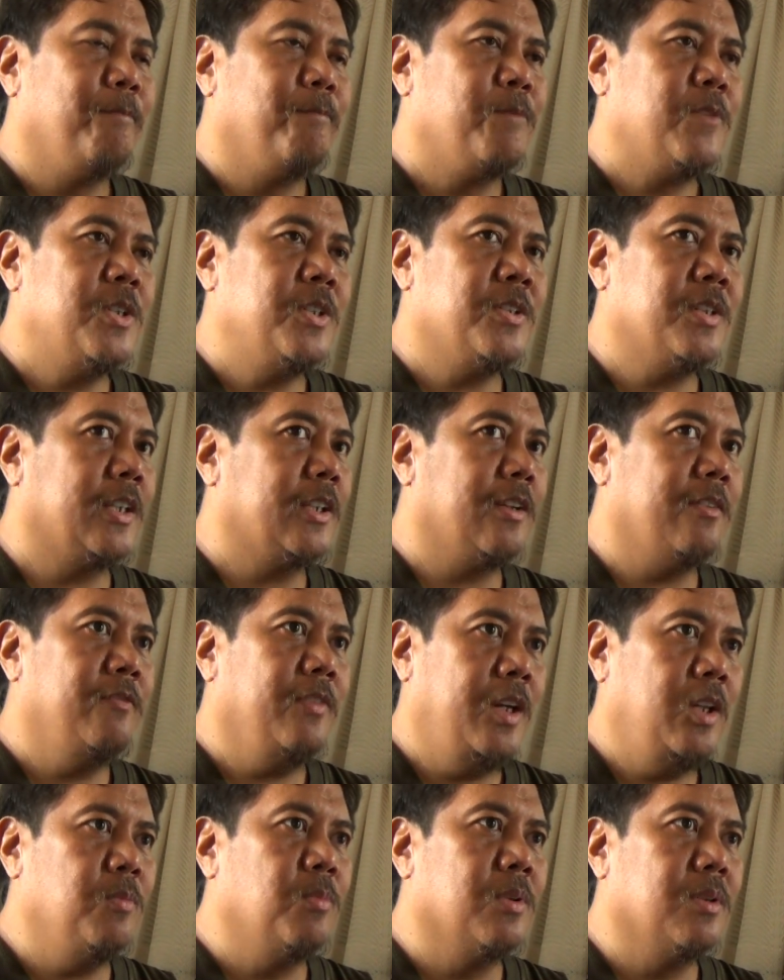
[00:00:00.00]
She's not on
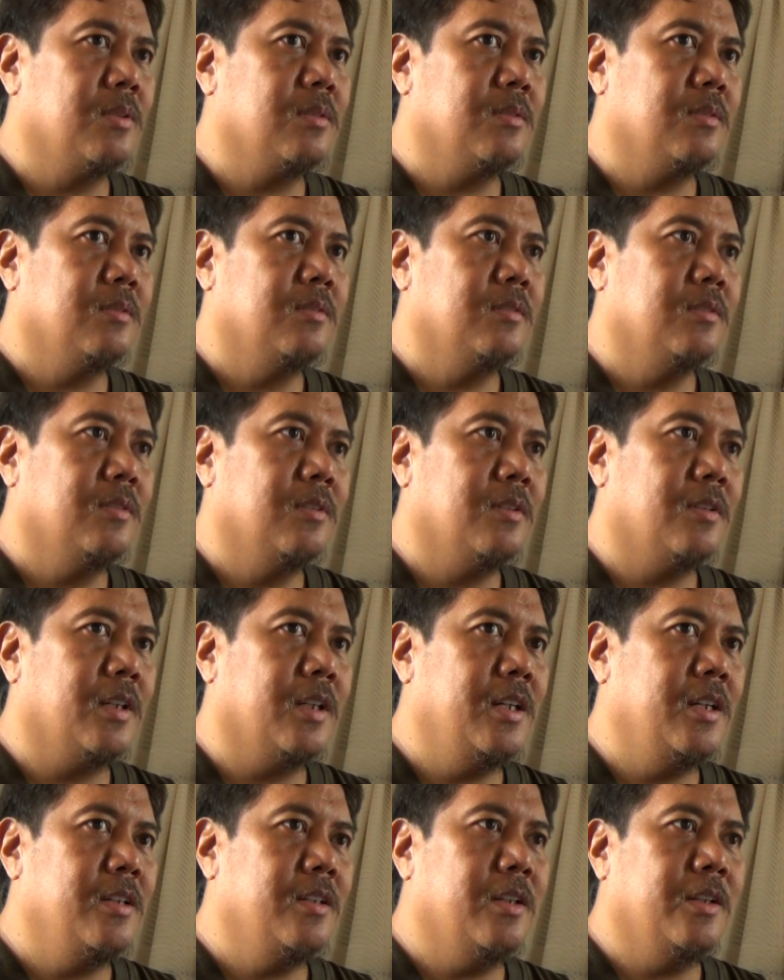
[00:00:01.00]
Facebook.
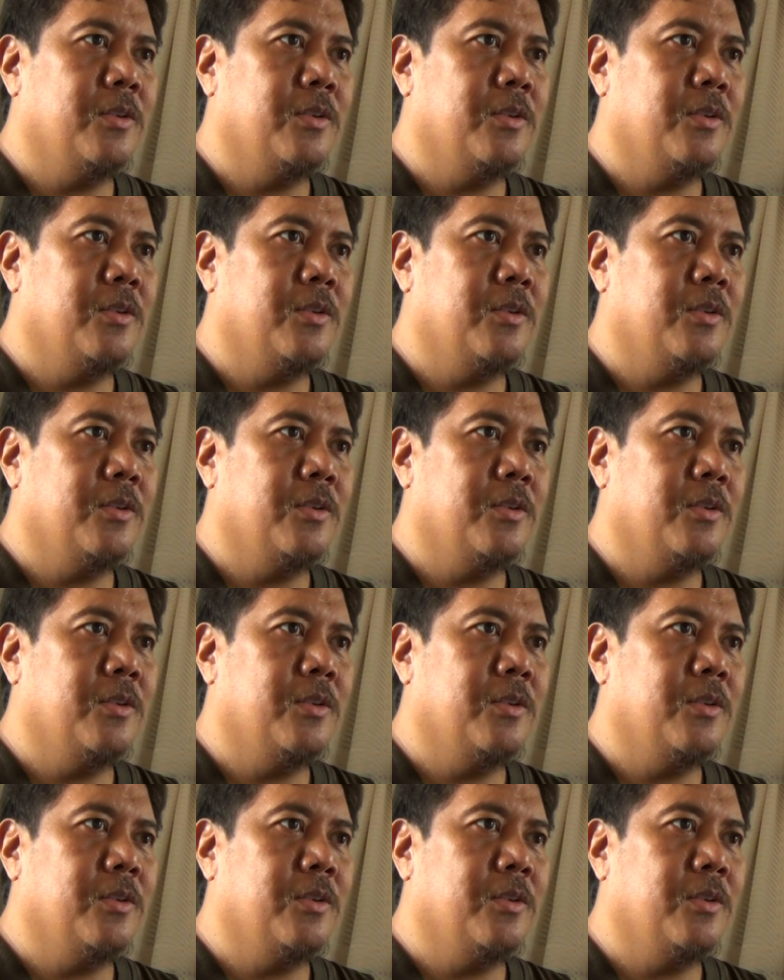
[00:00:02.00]
Okay,